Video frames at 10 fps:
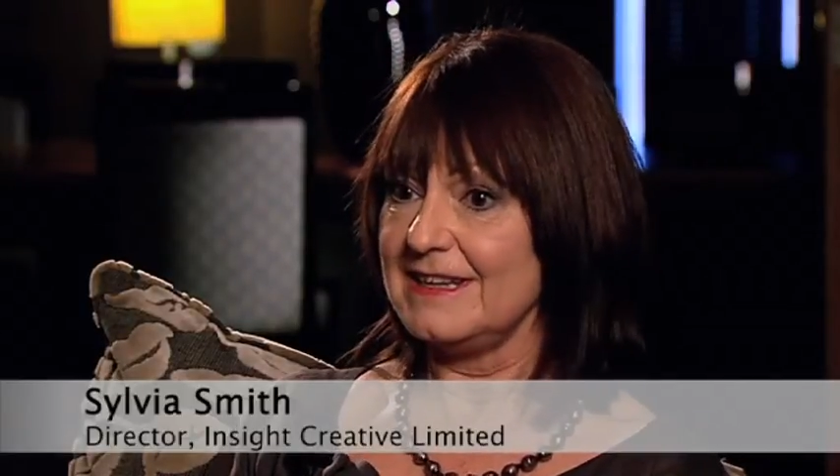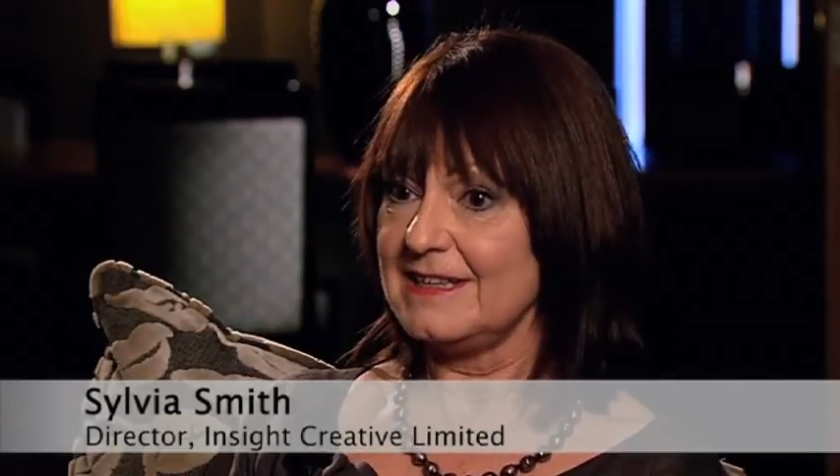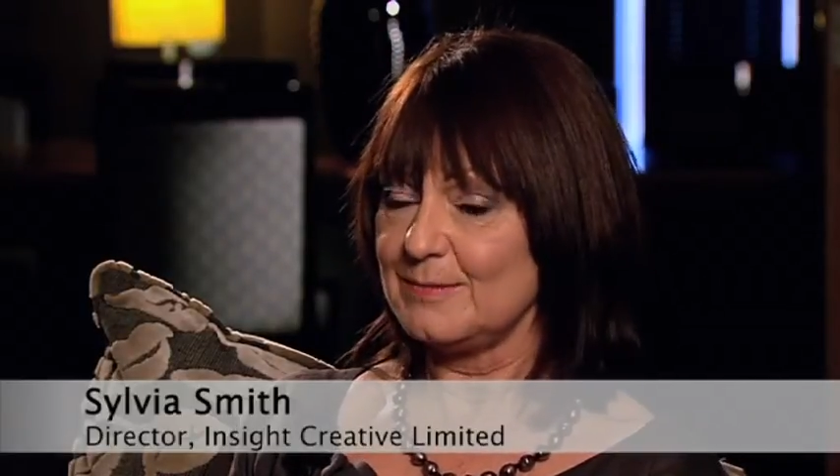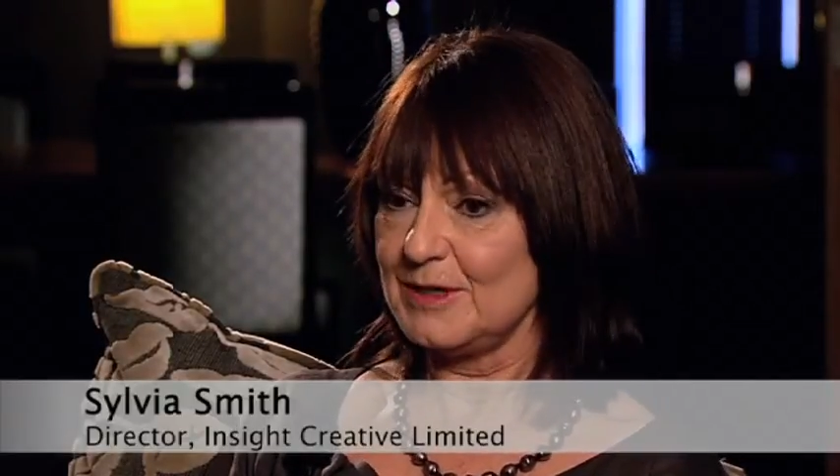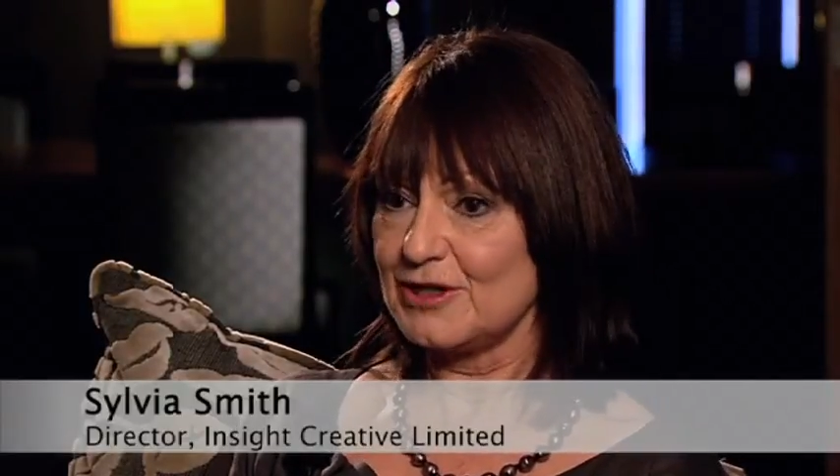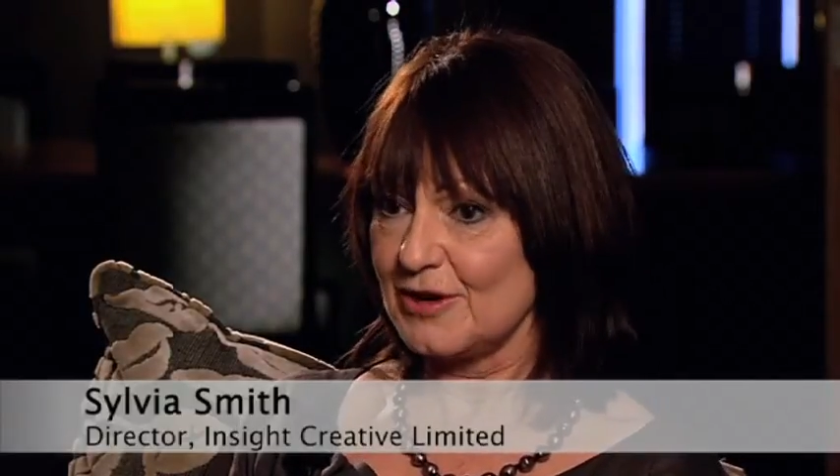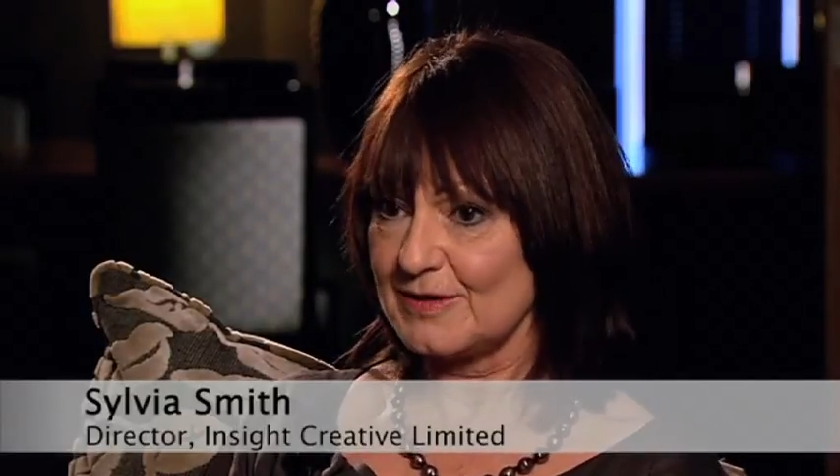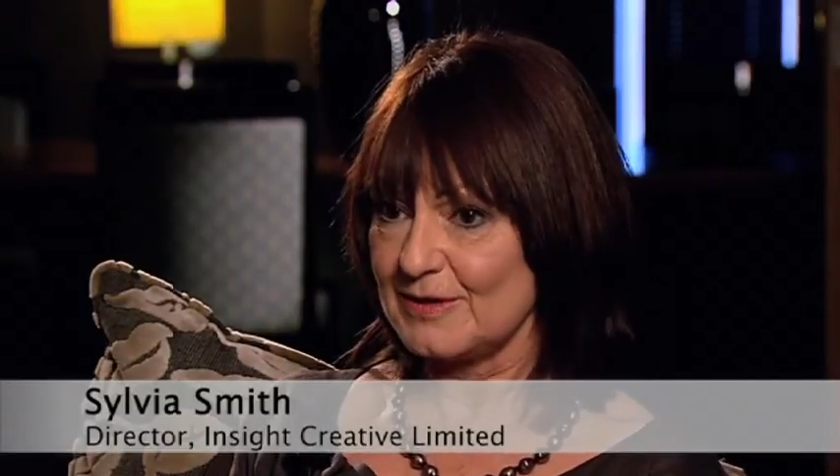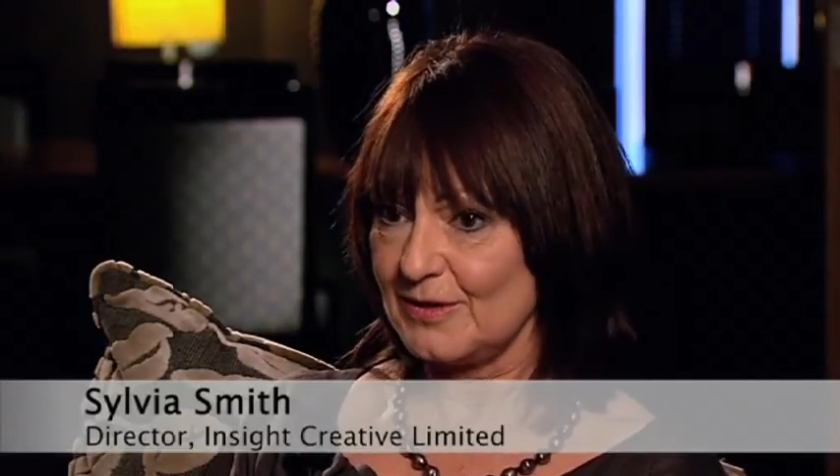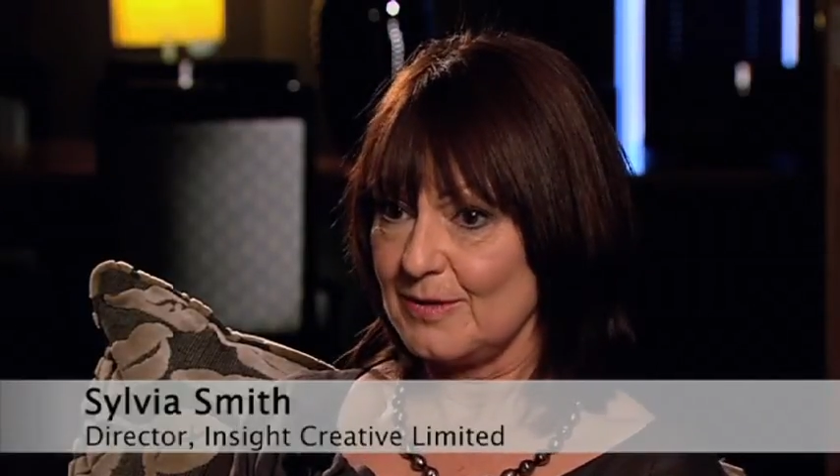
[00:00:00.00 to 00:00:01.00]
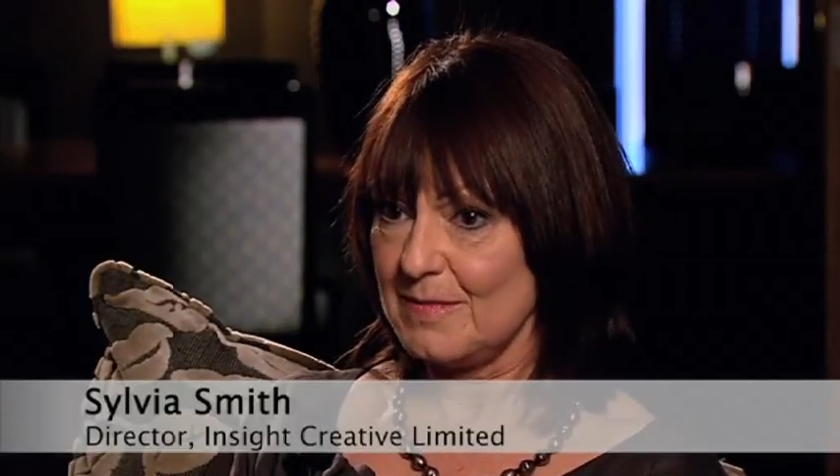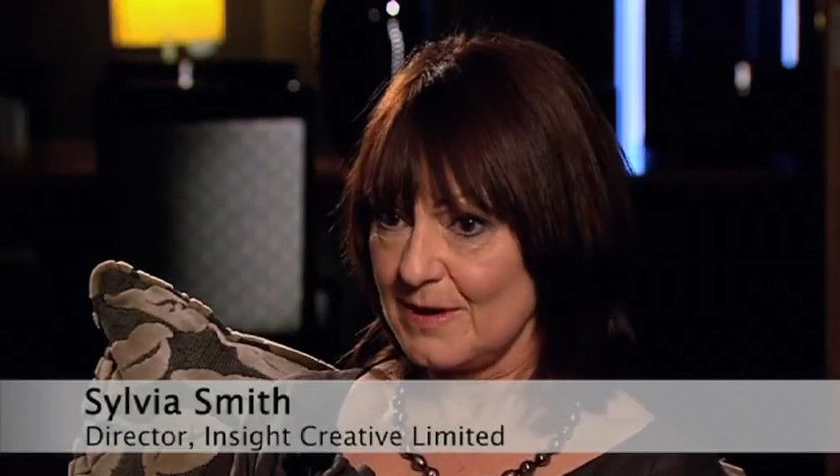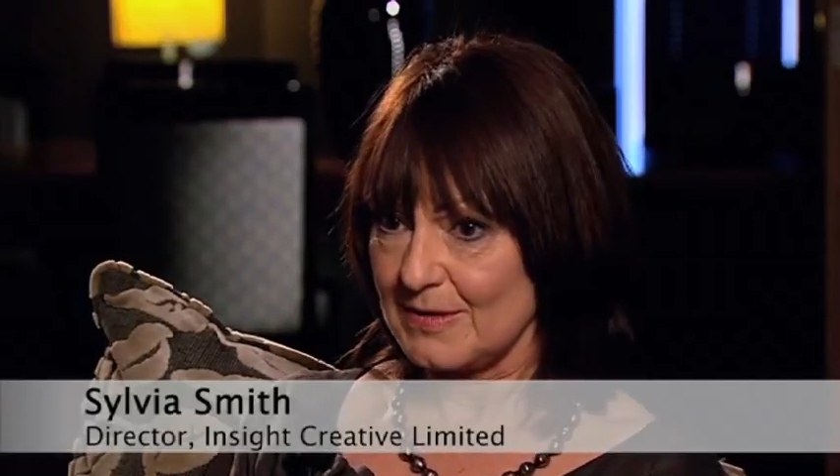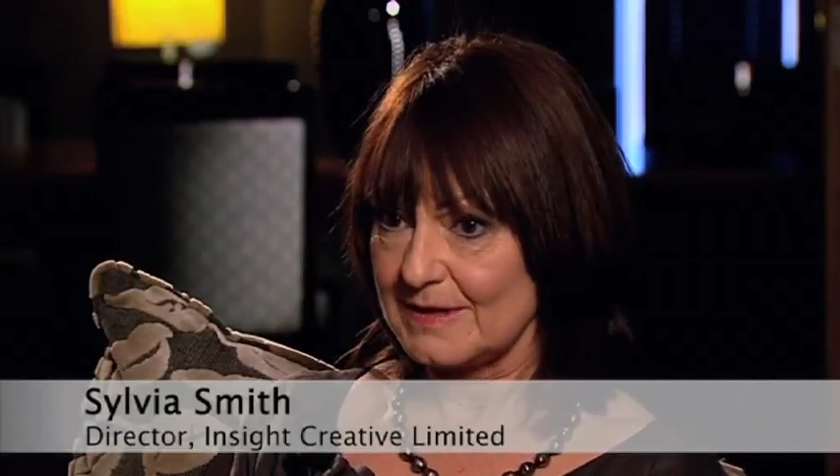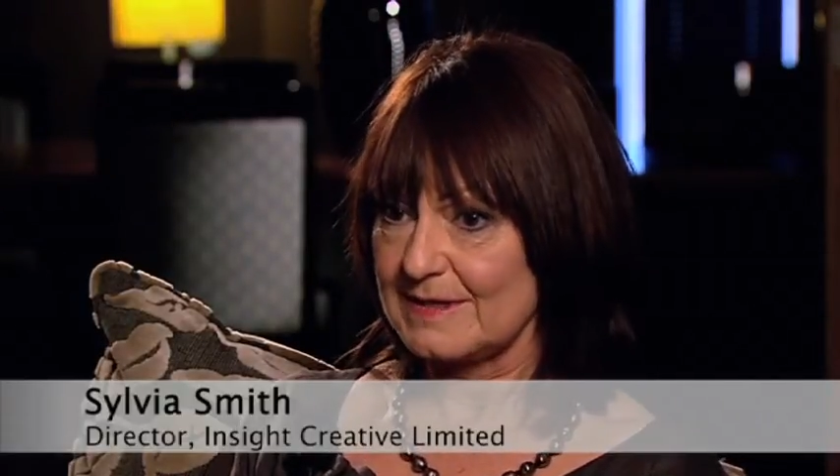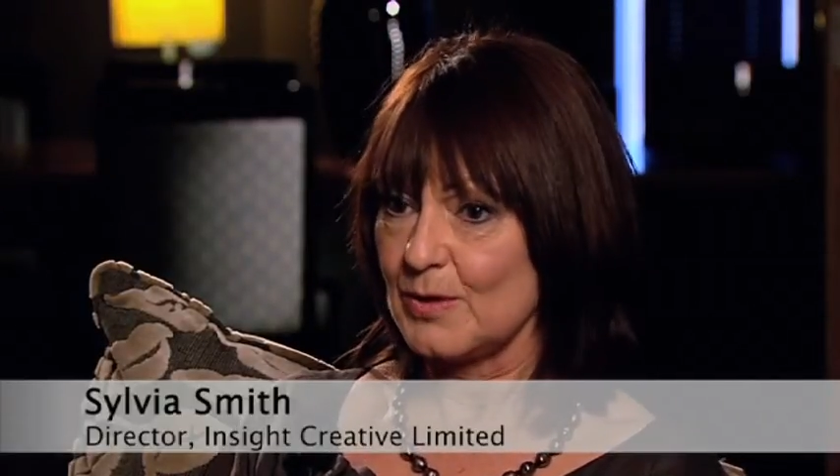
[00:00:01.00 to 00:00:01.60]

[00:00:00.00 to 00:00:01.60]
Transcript: need to be chosen on the merits